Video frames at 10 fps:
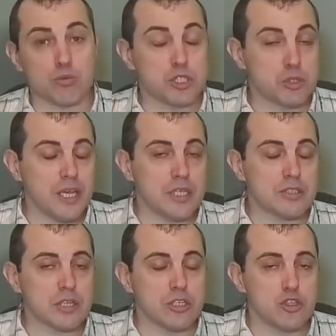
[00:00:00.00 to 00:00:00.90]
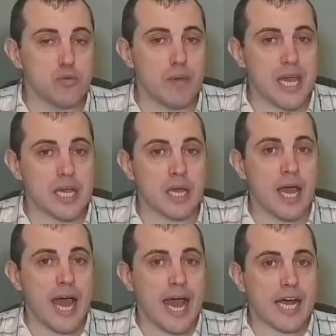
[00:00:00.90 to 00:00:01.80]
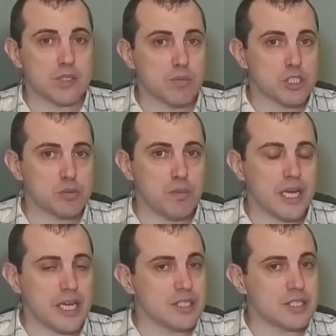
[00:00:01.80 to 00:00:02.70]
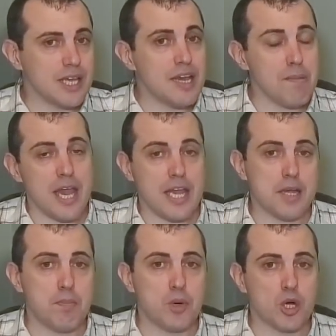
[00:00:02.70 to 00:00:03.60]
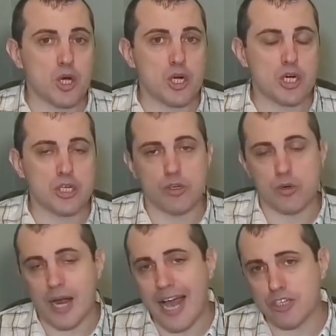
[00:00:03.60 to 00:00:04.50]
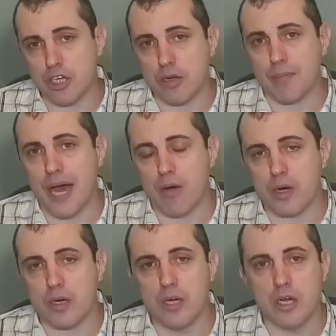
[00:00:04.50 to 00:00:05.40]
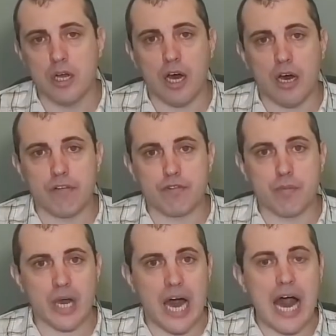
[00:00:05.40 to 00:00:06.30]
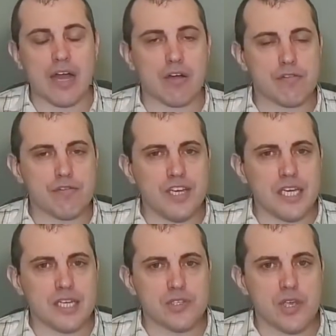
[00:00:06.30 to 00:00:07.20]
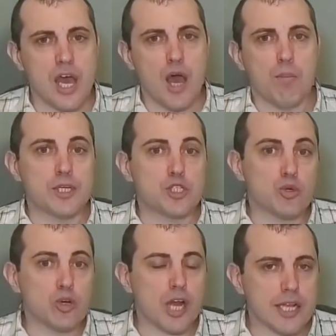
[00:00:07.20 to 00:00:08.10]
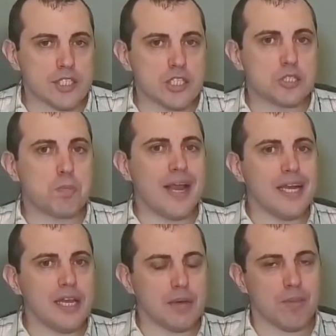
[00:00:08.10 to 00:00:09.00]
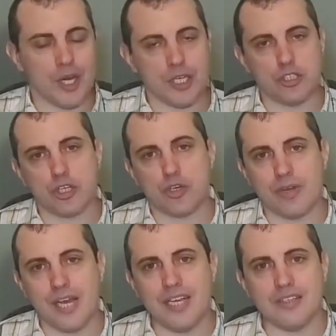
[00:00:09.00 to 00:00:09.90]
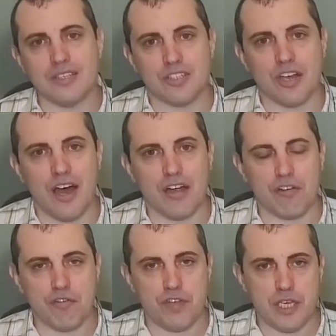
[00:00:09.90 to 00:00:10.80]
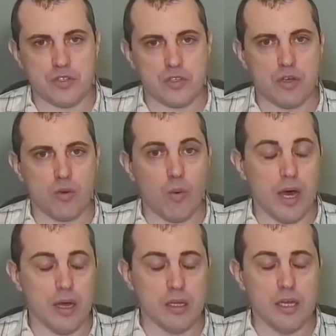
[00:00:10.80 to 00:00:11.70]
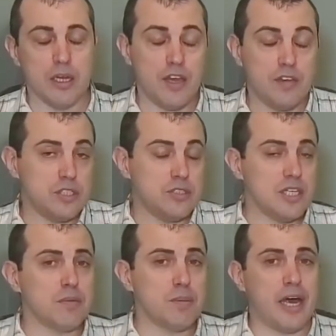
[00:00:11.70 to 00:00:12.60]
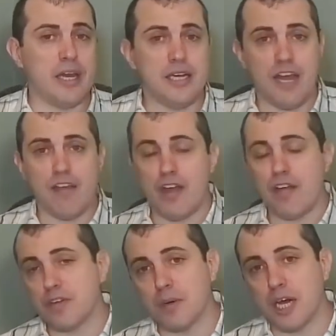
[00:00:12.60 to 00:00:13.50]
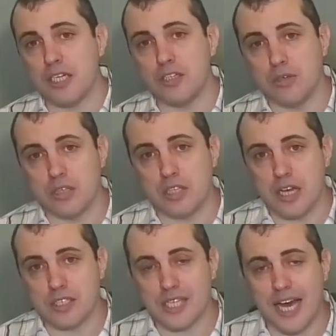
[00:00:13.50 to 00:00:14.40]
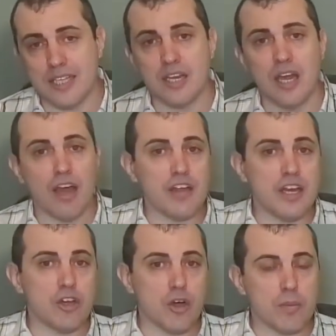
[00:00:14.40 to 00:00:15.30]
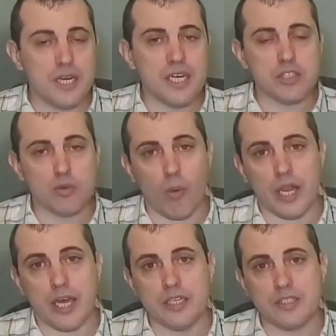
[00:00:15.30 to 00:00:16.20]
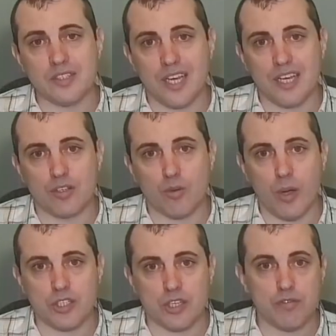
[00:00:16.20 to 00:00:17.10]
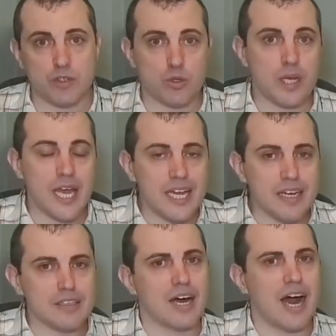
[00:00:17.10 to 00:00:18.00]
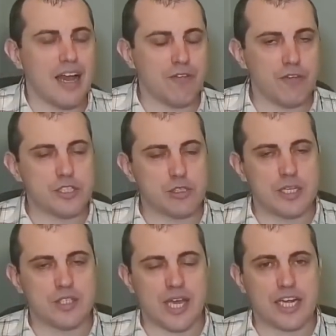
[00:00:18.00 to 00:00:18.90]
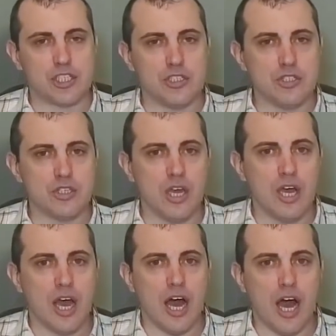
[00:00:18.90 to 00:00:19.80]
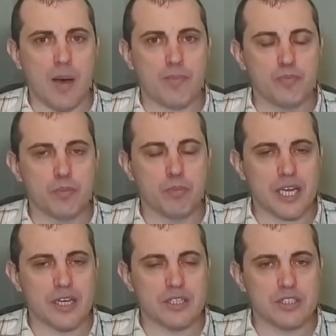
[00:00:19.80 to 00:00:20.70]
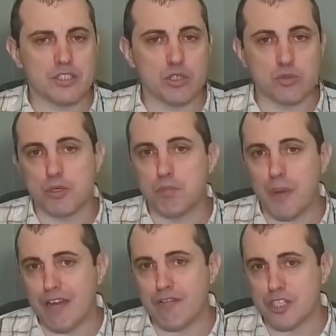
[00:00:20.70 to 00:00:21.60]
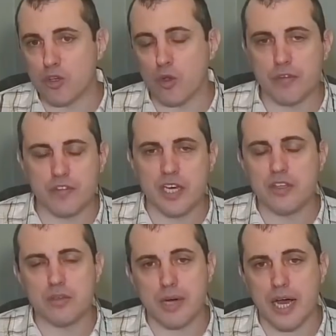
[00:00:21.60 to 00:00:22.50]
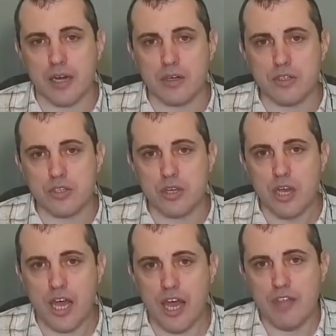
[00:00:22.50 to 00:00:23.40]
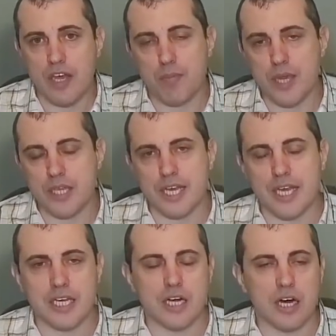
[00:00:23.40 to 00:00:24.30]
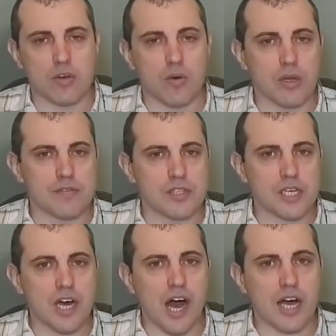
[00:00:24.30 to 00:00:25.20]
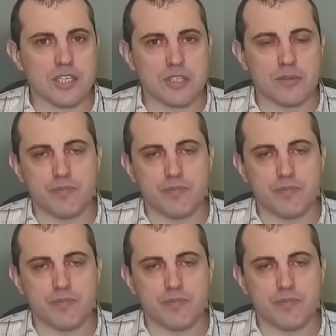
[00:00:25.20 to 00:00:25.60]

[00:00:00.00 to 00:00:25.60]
which means that you make as much money as they make per your hashing power uh, from the higher fees, but you're not spending money to create these higher fees. Well, if you think about it, if everybody do, does that, then nobody is willing to take the risk of creating the high fee transactions um, because those would benefit all of the other miners and they'd be taking on all of the costs.